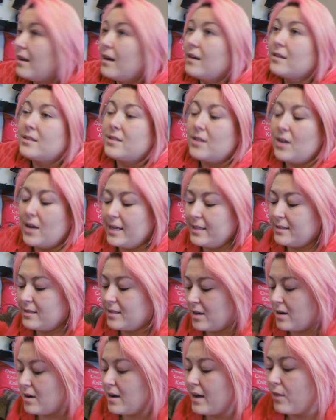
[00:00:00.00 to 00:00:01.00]
last night
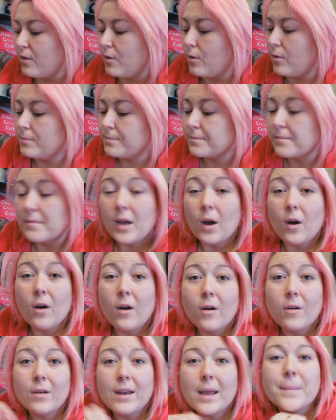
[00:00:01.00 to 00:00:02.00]
I thought,
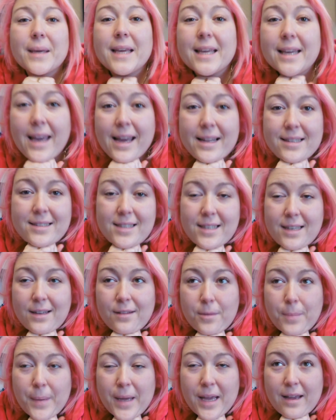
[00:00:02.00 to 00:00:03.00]
oh, let me get
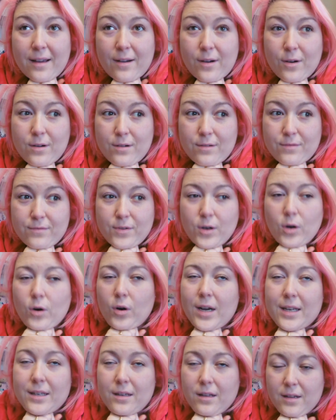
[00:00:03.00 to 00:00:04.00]
another pair of, or
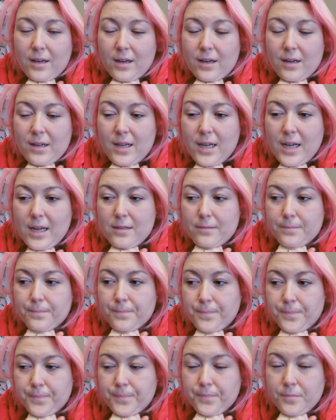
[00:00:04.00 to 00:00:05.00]
another um,